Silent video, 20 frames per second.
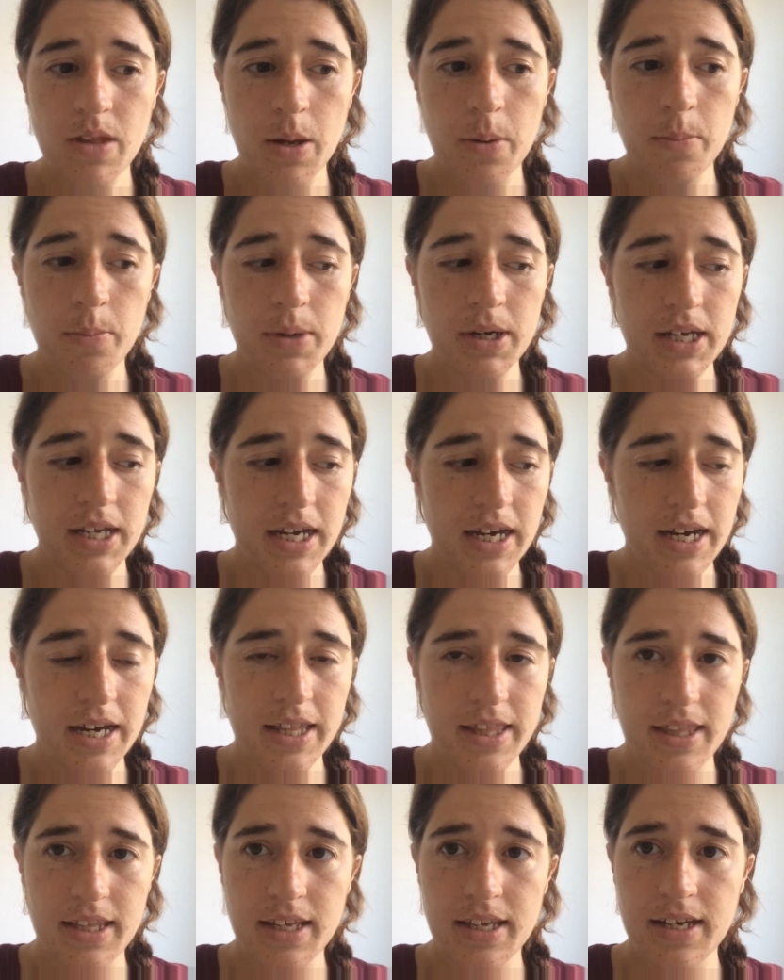But yeah, I
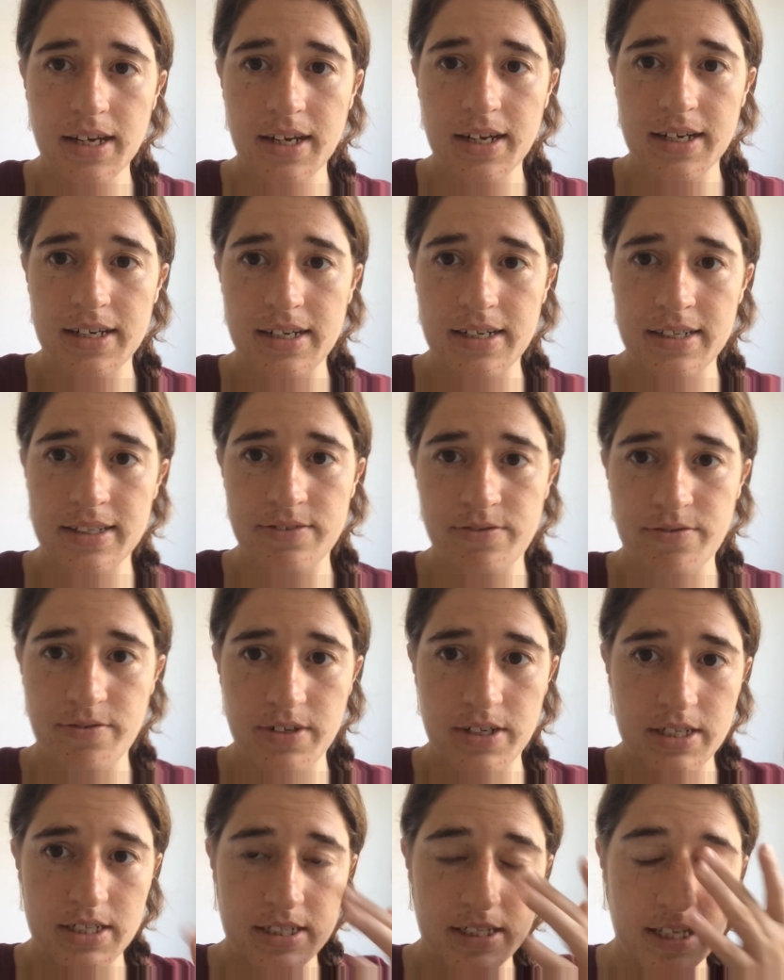think I can
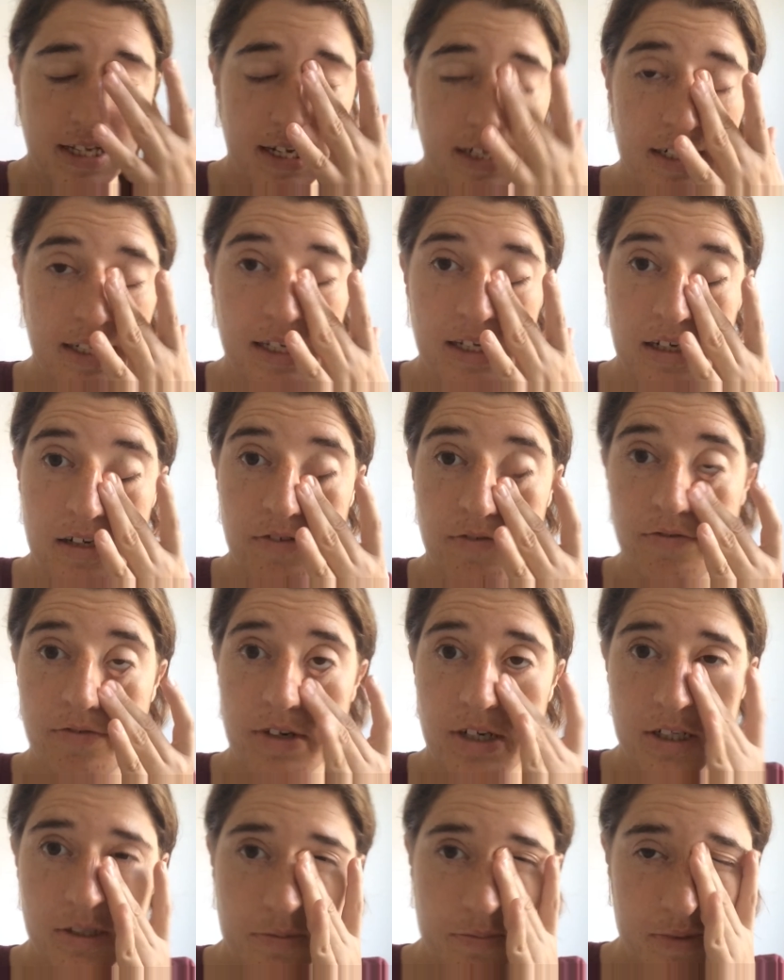finish that and
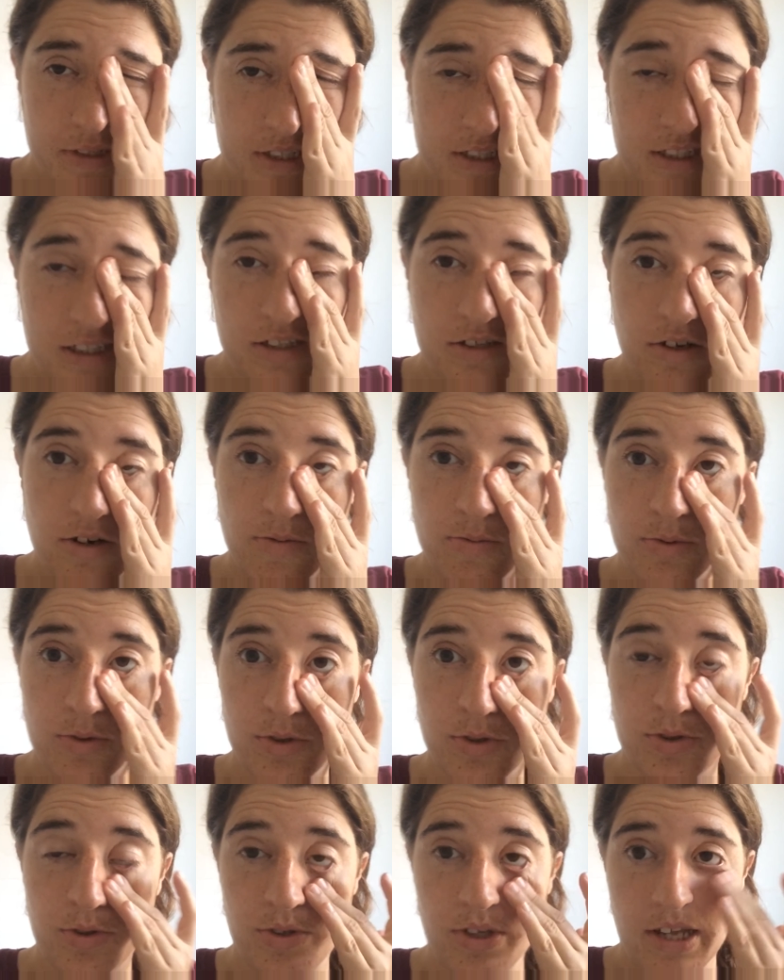Fleishman is in Trouble
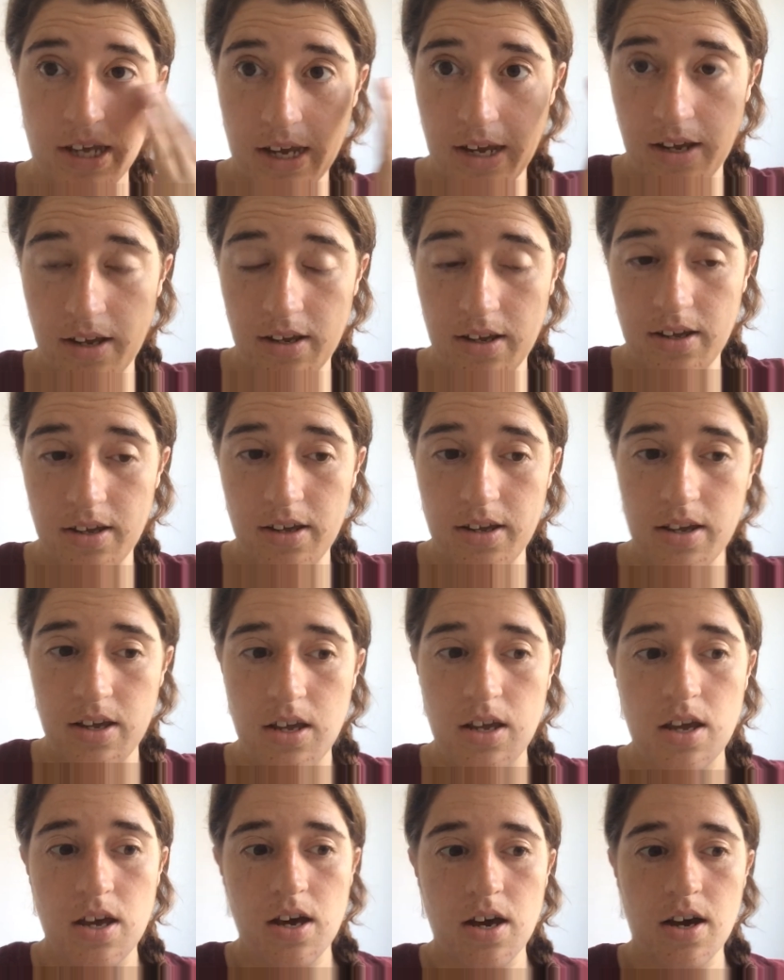today.
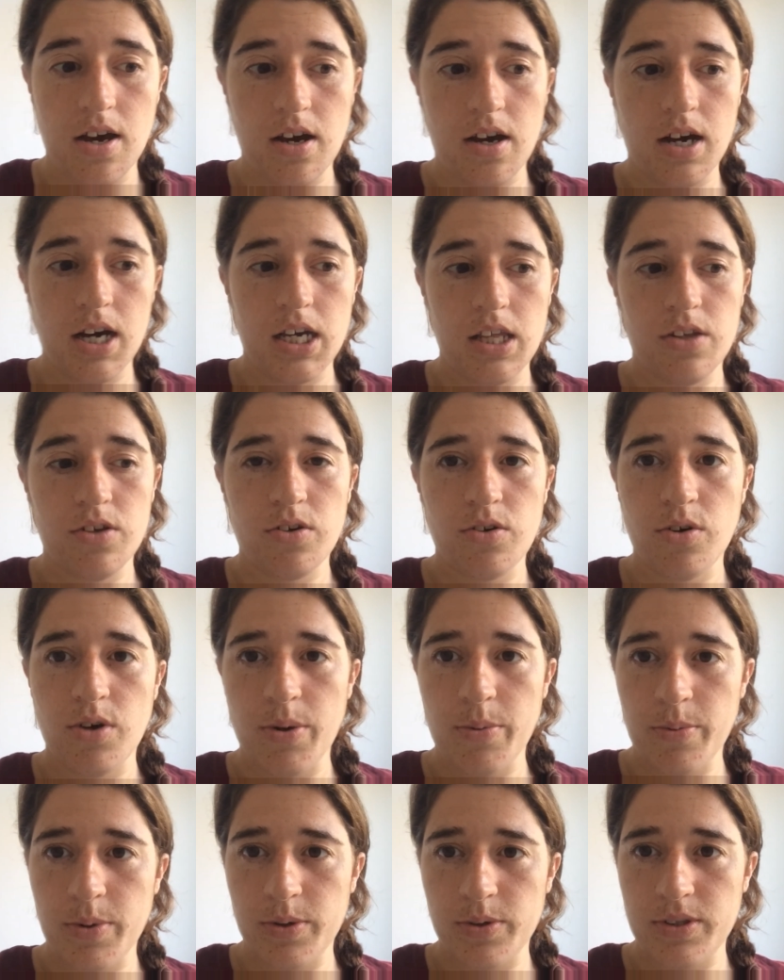I don't know
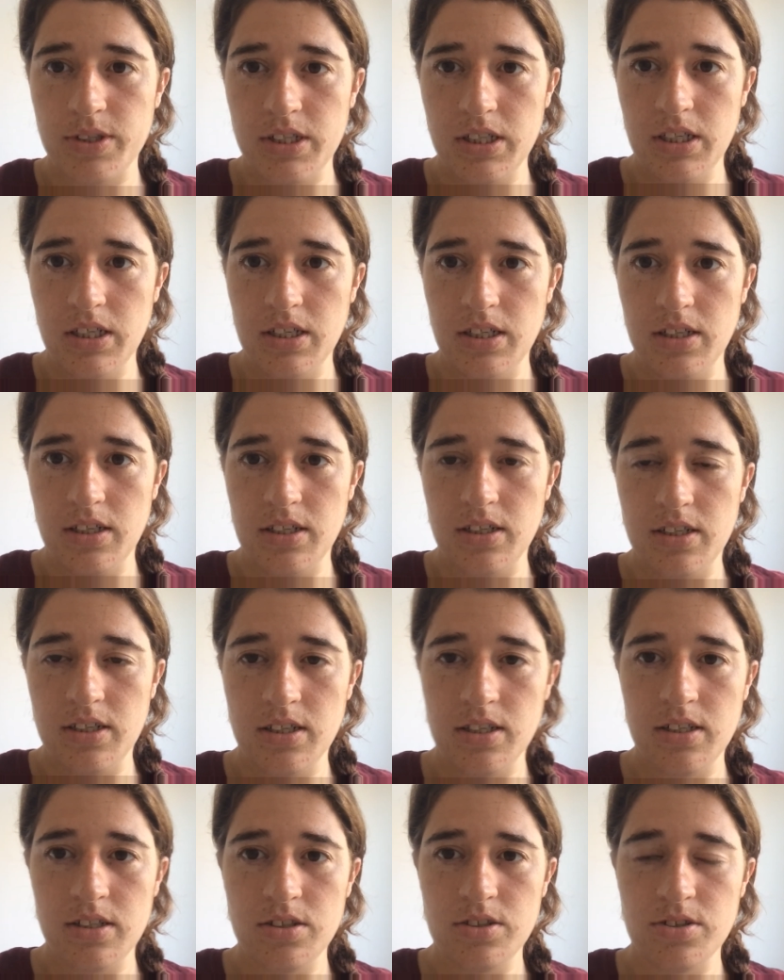about the
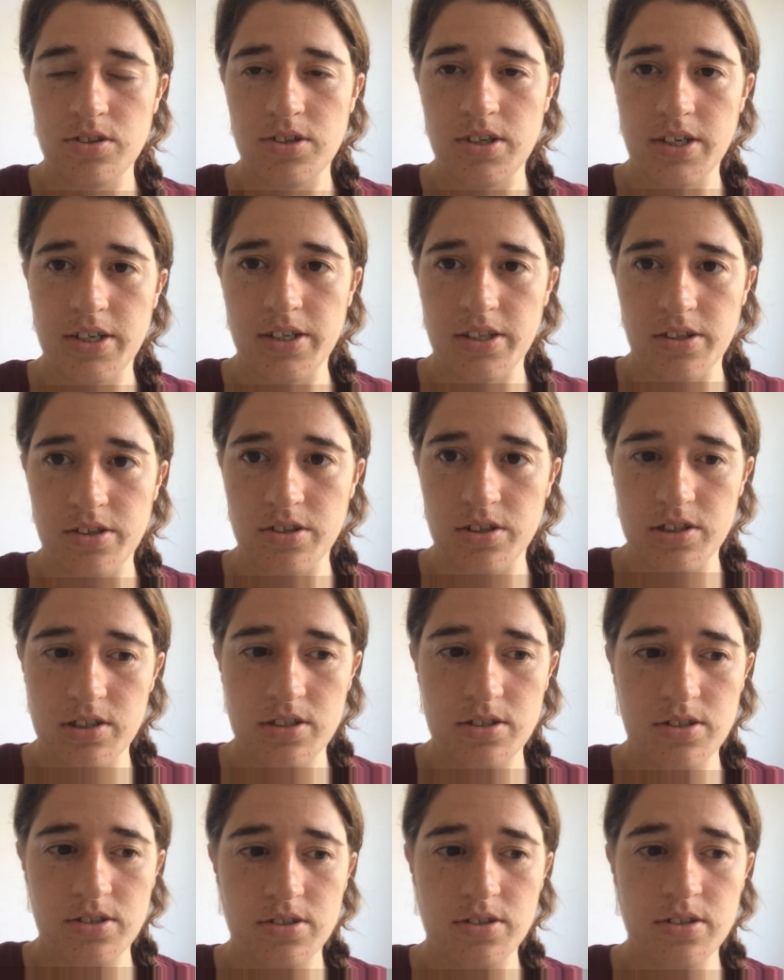Zora Neale
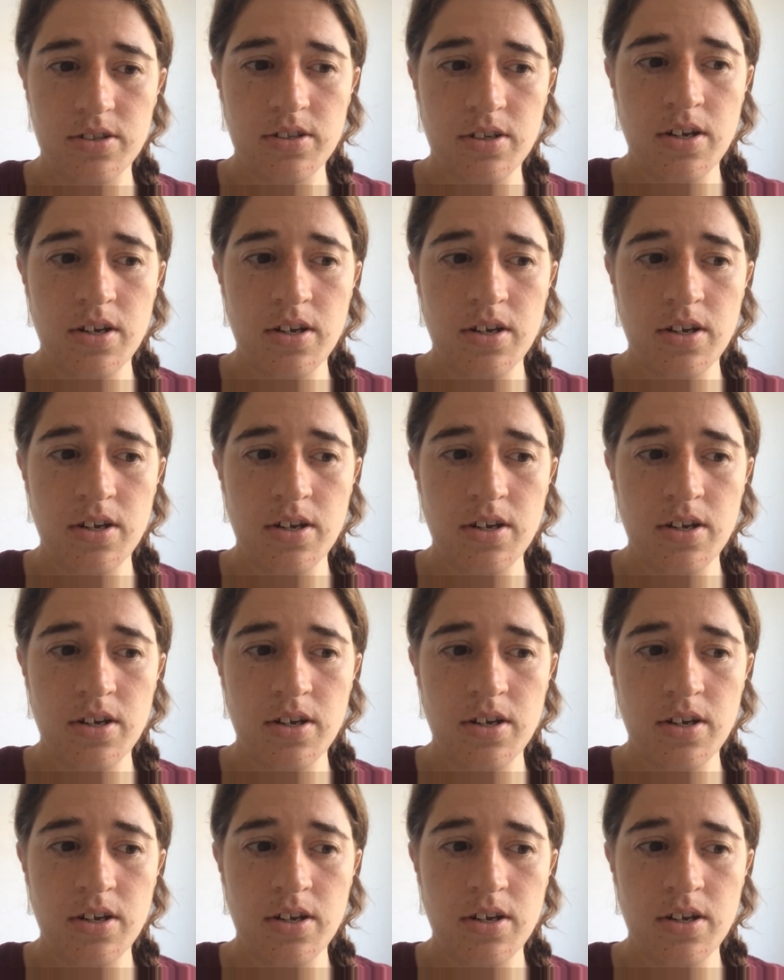Hurston,